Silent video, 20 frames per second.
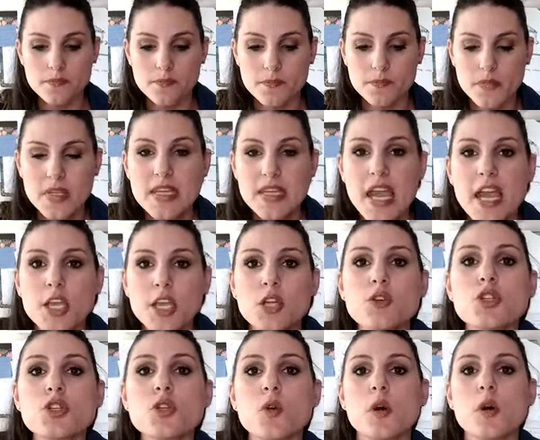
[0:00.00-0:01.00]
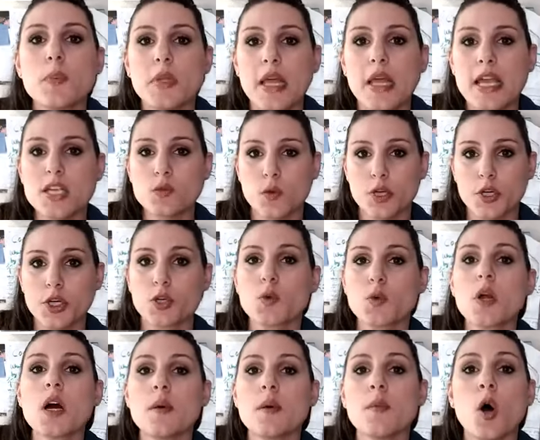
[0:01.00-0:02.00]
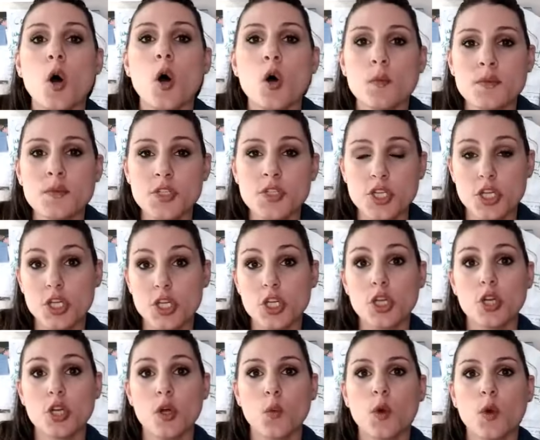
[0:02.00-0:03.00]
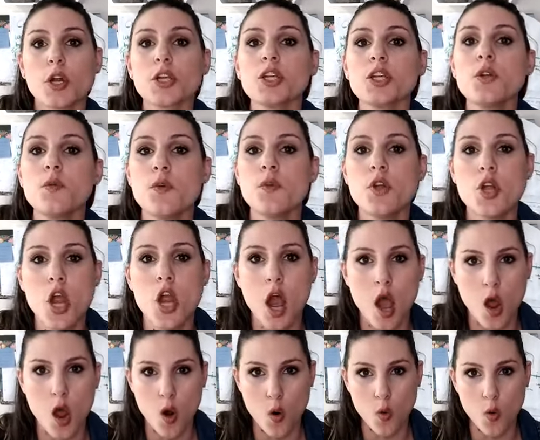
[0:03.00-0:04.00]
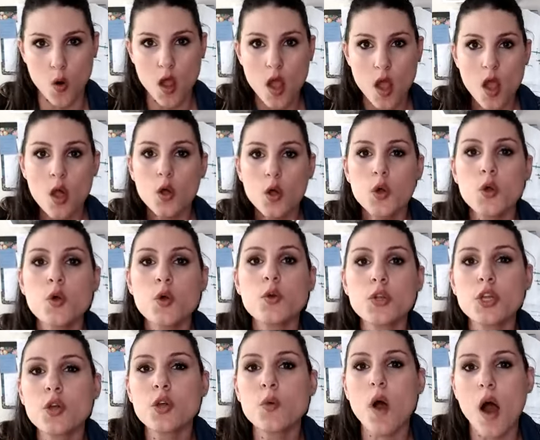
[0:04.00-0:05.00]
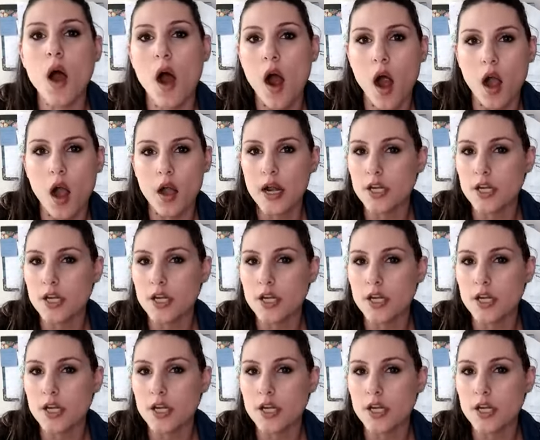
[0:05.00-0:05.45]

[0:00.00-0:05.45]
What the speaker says: get you to a place where you come home to you, where you know who you are